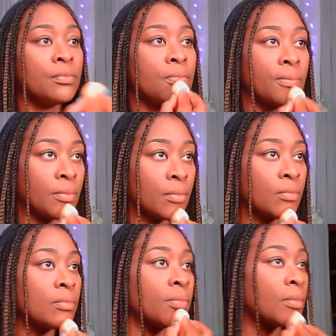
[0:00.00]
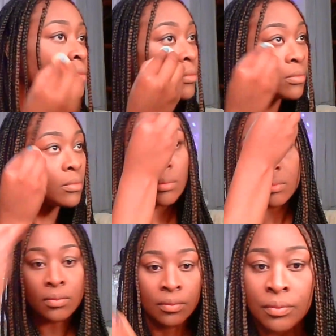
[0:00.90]

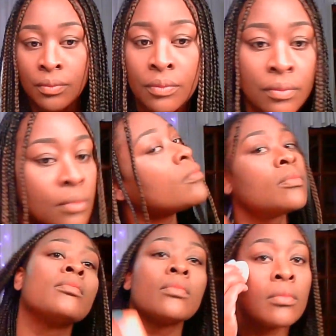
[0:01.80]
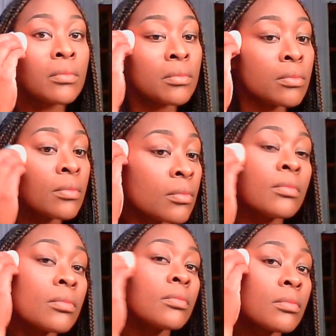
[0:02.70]

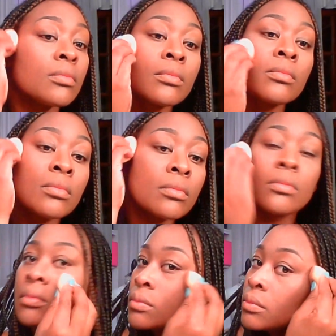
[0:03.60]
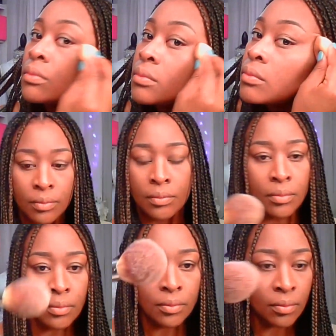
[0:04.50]

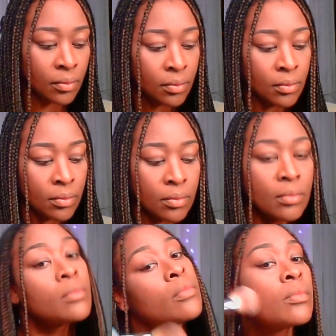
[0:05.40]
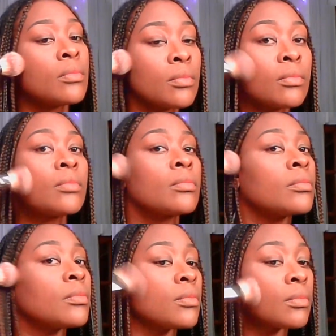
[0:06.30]

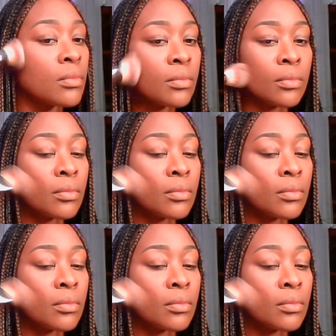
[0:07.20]
Nobody speaks.